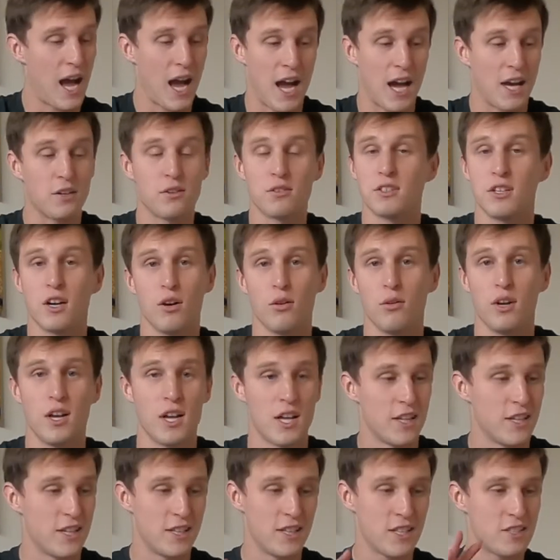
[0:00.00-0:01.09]
I don't know.
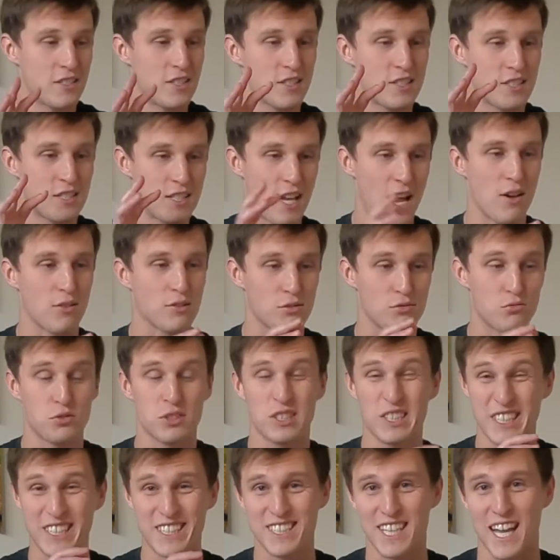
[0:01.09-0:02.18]
This just sounds
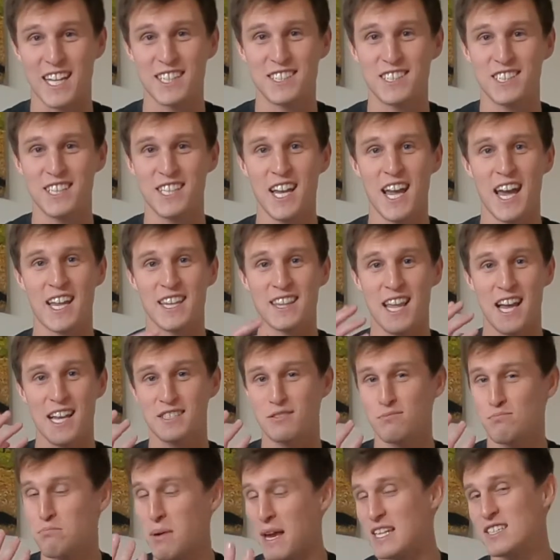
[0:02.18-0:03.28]
really sketchy, and
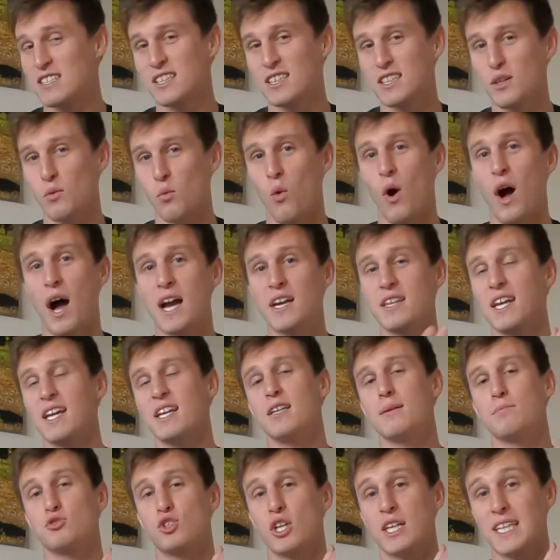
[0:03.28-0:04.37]
that's basically why they
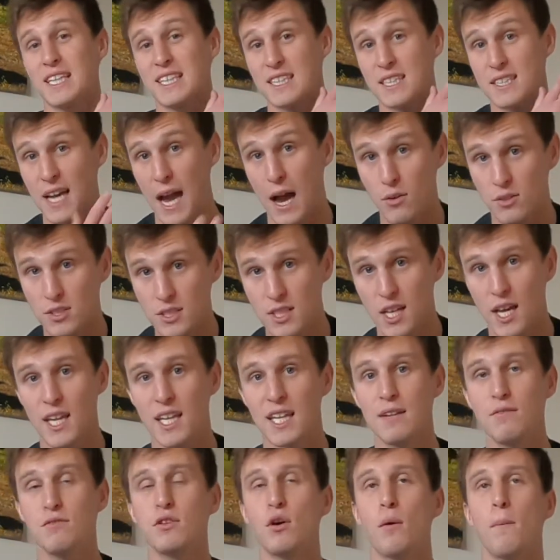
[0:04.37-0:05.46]
ended up trading down today,
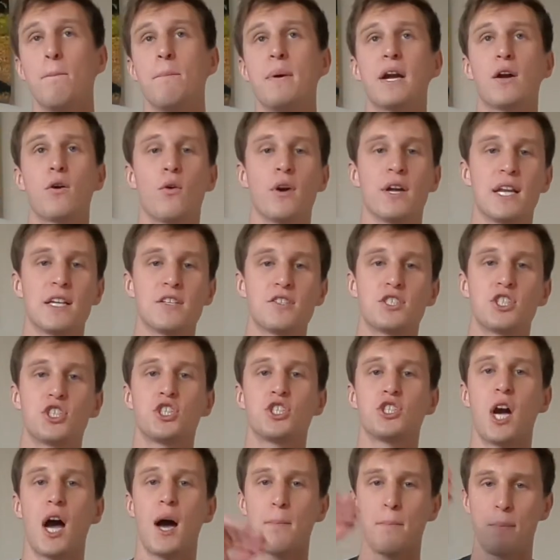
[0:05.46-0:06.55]
even though Bitcoin has
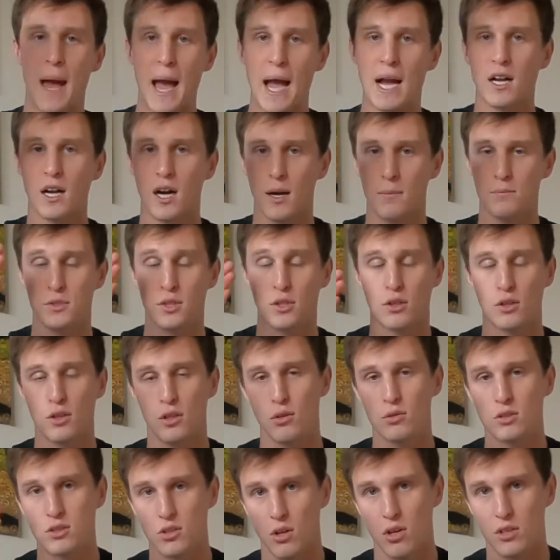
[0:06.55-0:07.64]
shot back up to
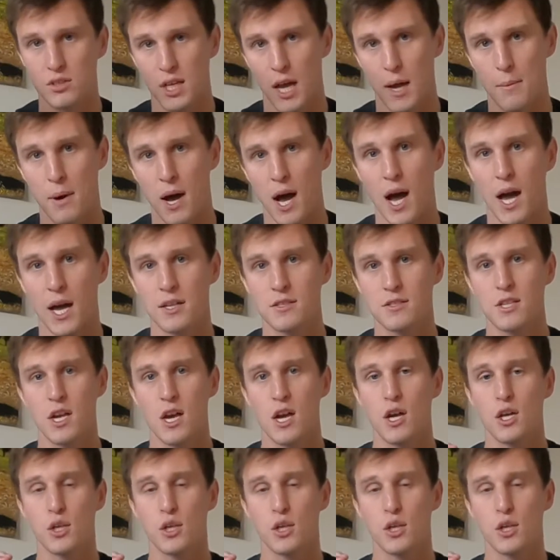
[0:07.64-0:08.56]
close to all-time highs.